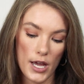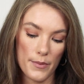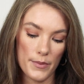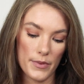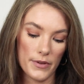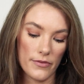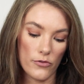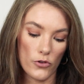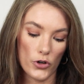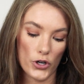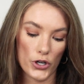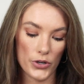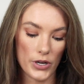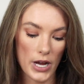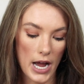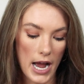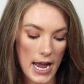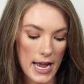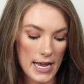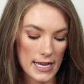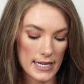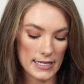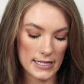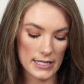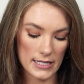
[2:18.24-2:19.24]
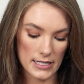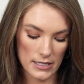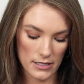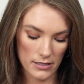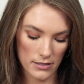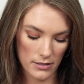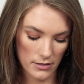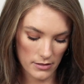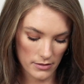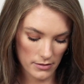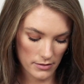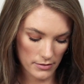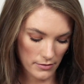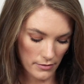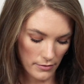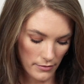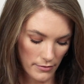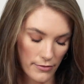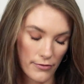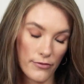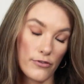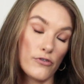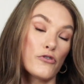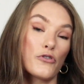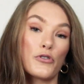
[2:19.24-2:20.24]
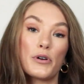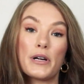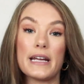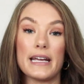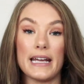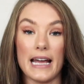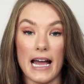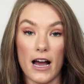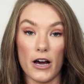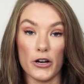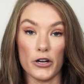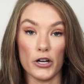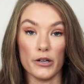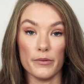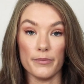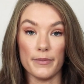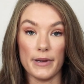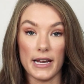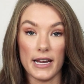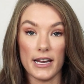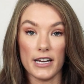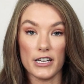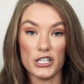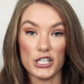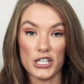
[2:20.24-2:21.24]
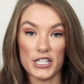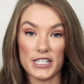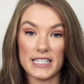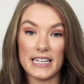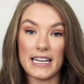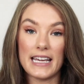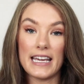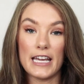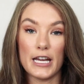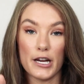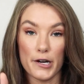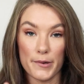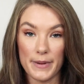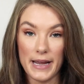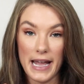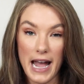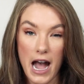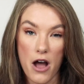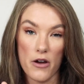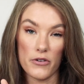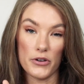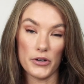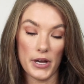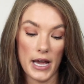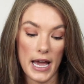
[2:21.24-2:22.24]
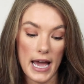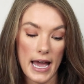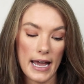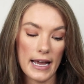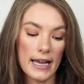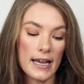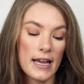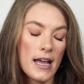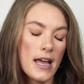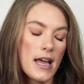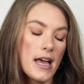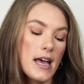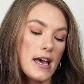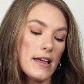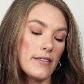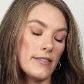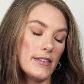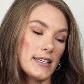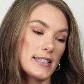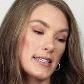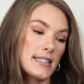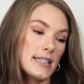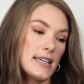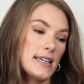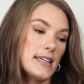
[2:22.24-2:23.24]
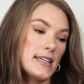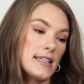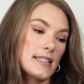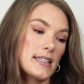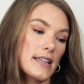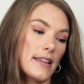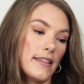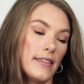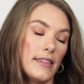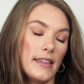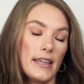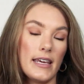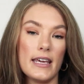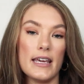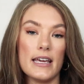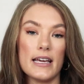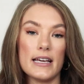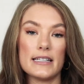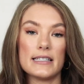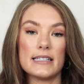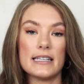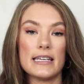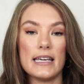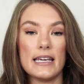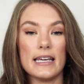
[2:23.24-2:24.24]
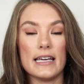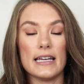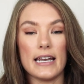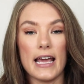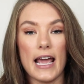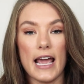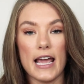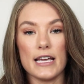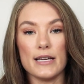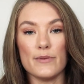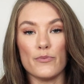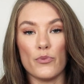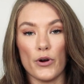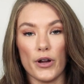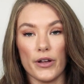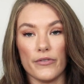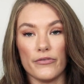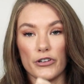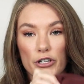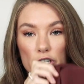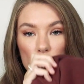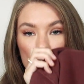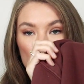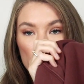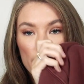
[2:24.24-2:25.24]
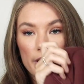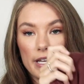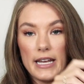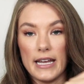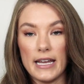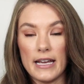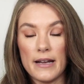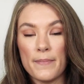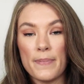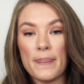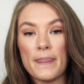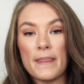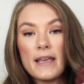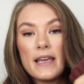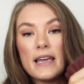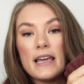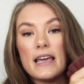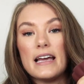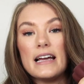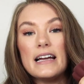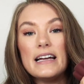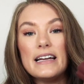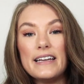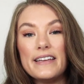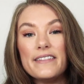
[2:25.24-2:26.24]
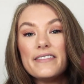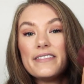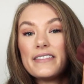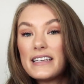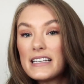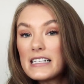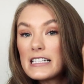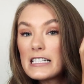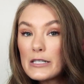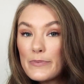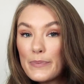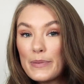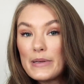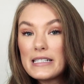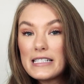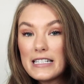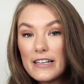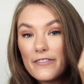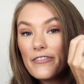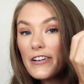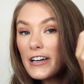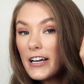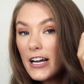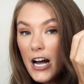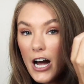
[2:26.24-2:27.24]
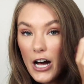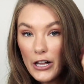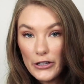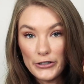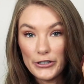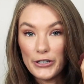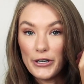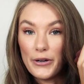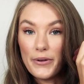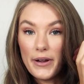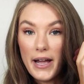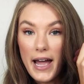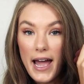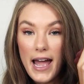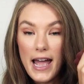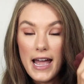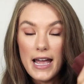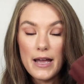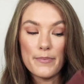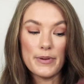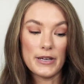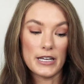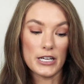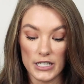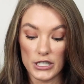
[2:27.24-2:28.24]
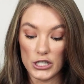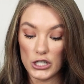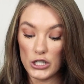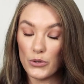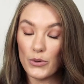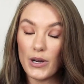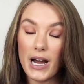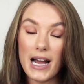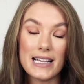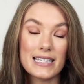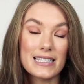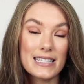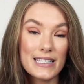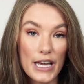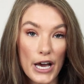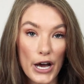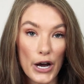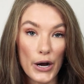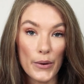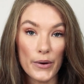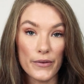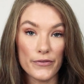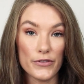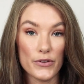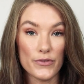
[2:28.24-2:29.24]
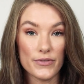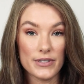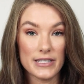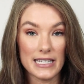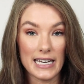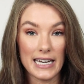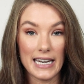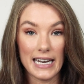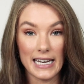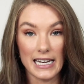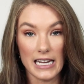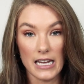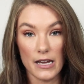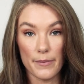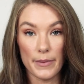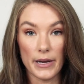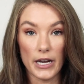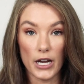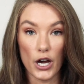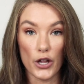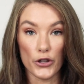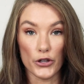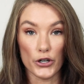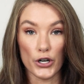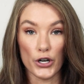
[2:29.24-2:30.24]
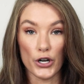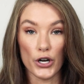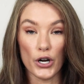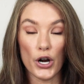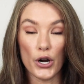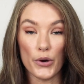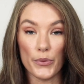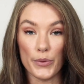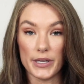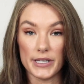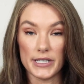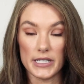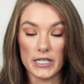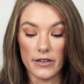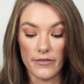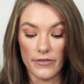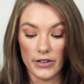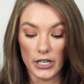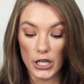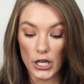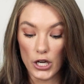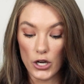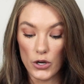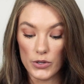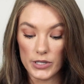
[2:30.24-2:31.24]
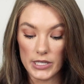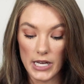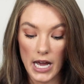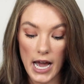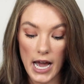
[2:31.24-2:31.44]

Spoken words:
before you guys freak out on me, just hear me out, okay? This is the TNA boyfriend hoodie in this specific color, okay? Because you guys know, if you've seen any of my other ARITZIA videos,